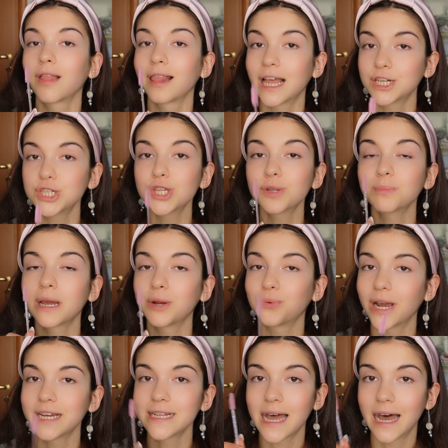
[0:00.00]
lashes on my
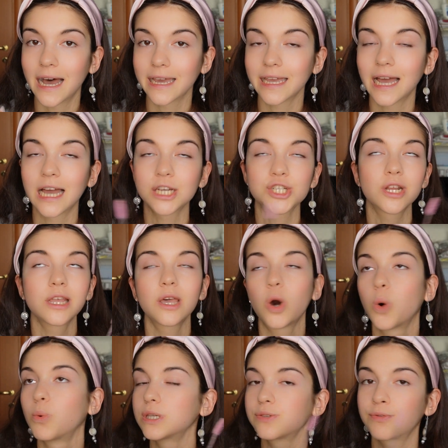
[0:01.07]
right eye actually
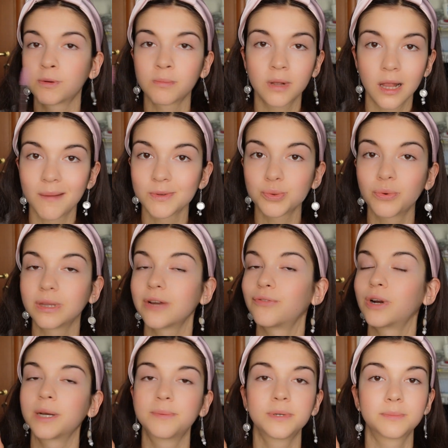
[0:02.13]
always form clumps whenever
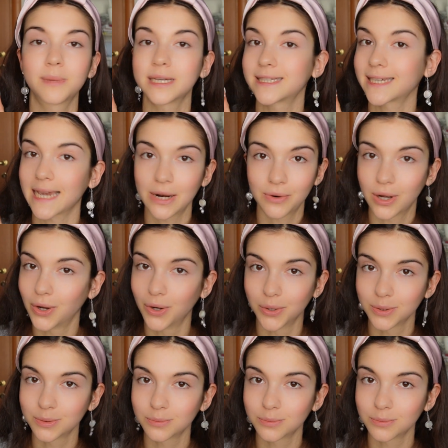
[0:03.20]
I put mascara on.